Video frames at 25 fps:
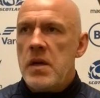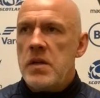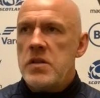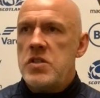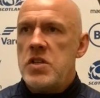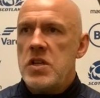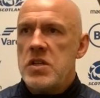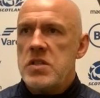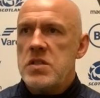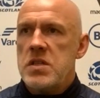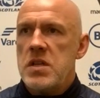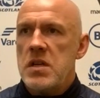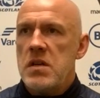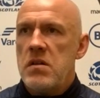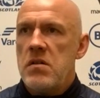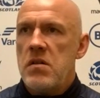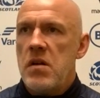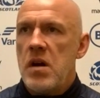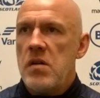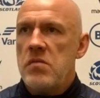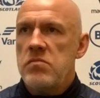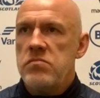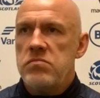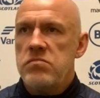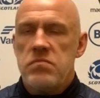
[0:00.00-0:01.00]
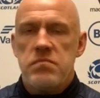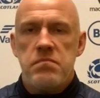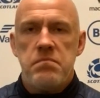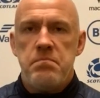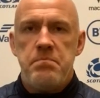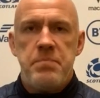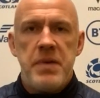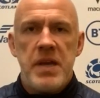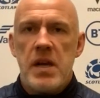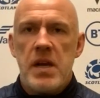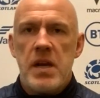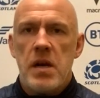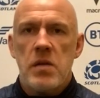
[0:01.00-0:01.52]
just in our own
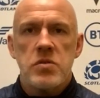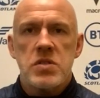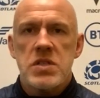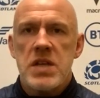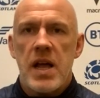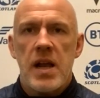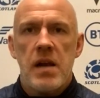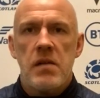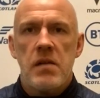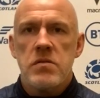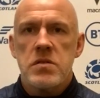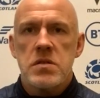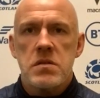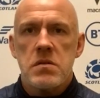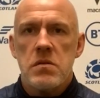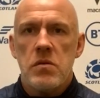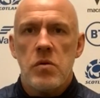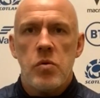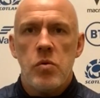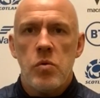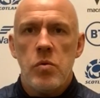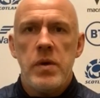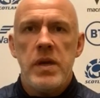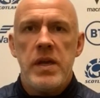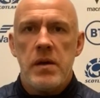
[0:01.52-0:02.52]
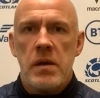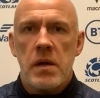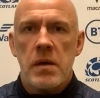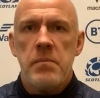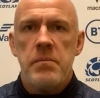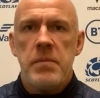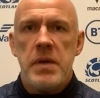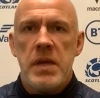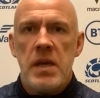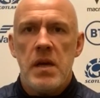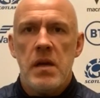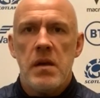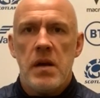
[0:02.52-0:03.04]
being ourselves, who we can
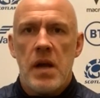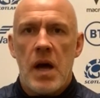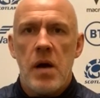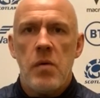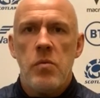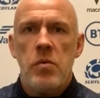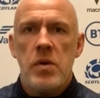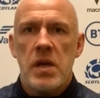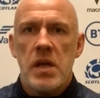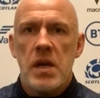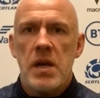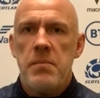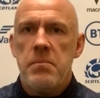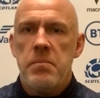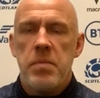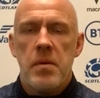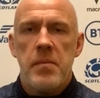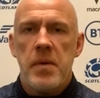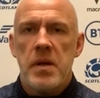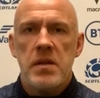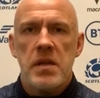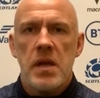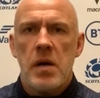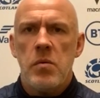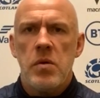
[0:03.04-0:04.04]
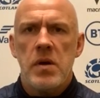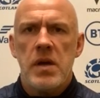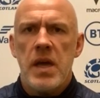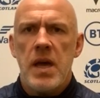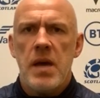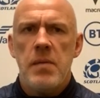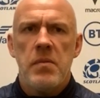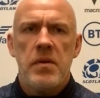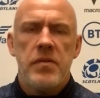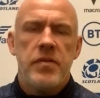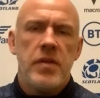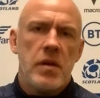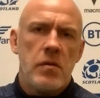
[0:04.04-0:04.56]
be and how we can implement our
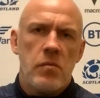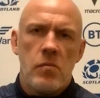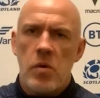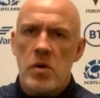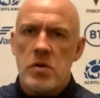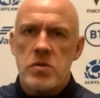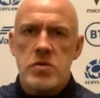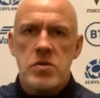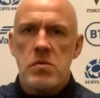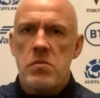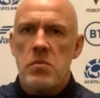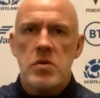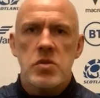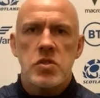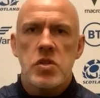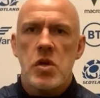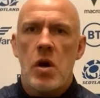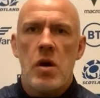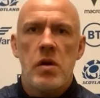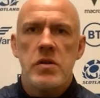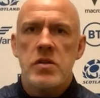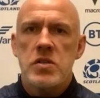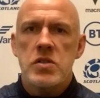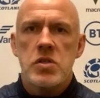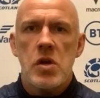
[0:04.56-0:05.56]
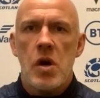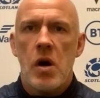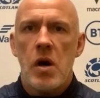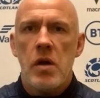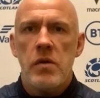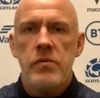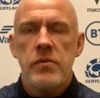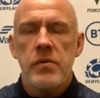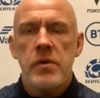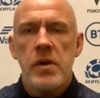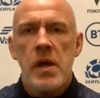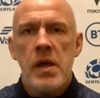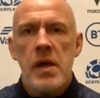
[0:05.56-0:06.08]
game. I think what's gone is gone.